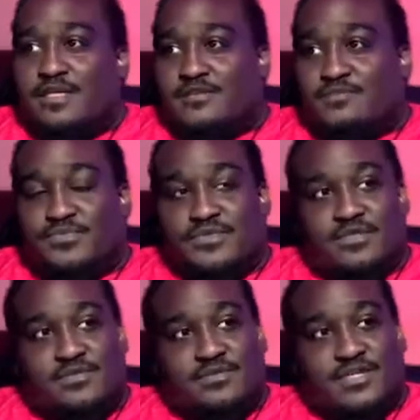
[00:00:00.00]
so caught up
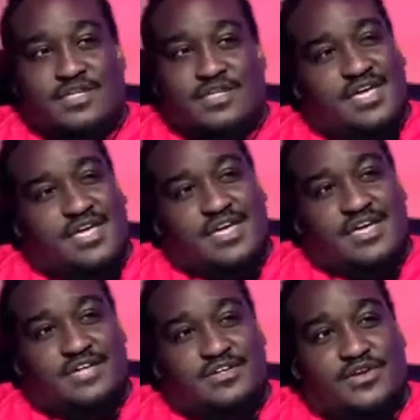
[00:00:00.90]
being here in
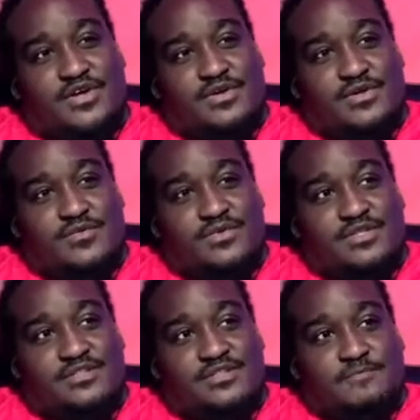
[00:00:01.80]
this in this
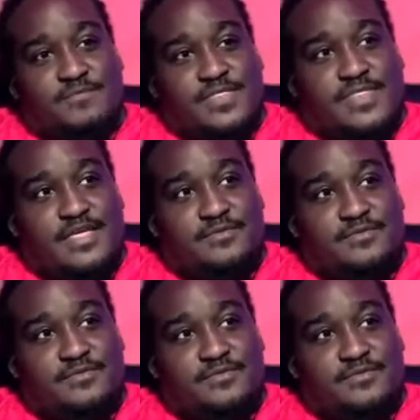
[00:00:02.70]
convenience.